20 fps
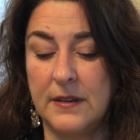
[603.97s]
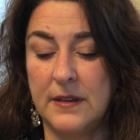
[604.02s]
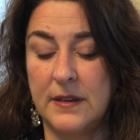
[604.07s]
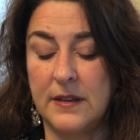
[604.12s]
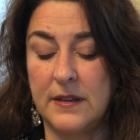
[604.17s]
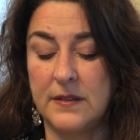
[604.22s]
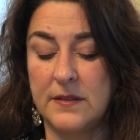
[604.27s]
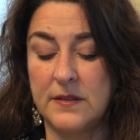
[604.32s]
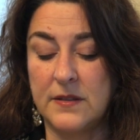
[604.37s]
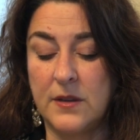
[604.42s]

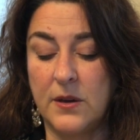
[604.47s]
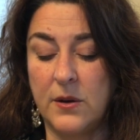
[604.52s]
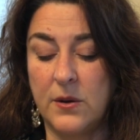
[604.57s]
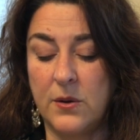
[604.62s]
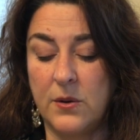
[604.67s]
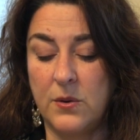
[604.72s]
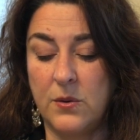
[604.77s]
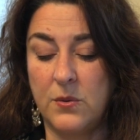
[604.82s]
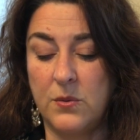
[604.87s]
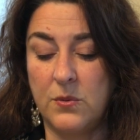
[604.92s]

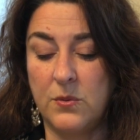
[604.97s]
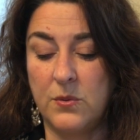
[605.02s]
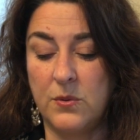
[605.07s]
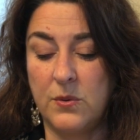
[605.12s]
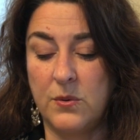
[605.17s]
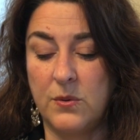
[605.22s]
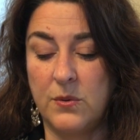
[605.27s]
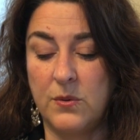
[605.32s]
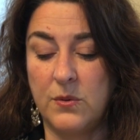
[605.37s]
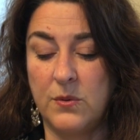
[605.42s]
So
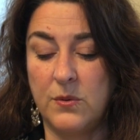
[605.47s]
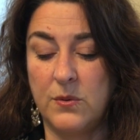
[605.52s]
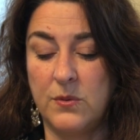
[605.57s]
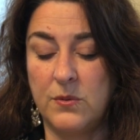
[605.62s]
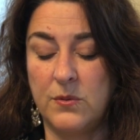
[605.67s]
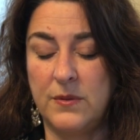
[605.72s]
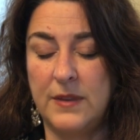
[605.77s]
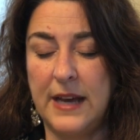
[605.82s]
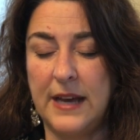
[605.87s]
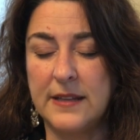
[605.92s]

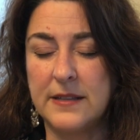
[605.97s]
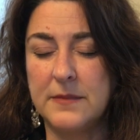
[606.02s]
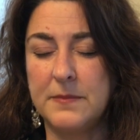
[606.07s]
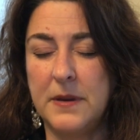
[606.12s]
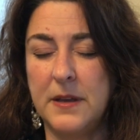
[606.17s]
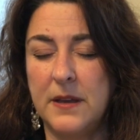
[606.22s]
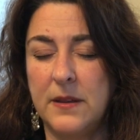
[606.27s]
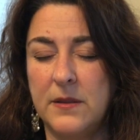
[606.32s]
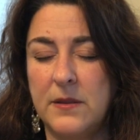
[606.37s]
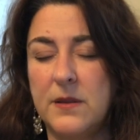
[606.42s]

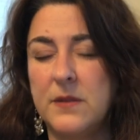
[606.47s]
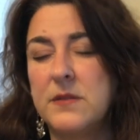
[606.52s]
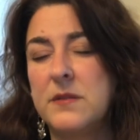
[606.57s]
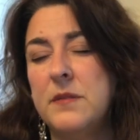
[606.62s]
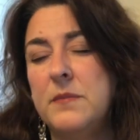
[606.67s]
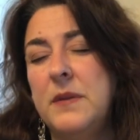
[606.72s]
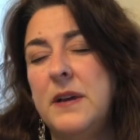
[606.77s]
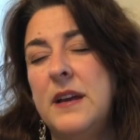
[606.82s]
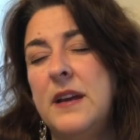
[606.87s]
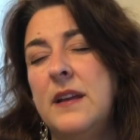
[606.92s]
those
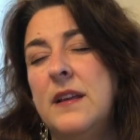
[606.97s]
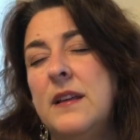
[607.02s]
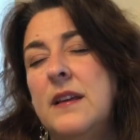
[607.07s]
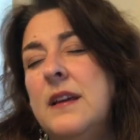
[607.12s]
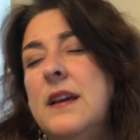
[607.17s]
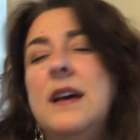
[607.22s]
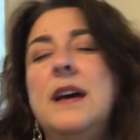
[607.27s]
are my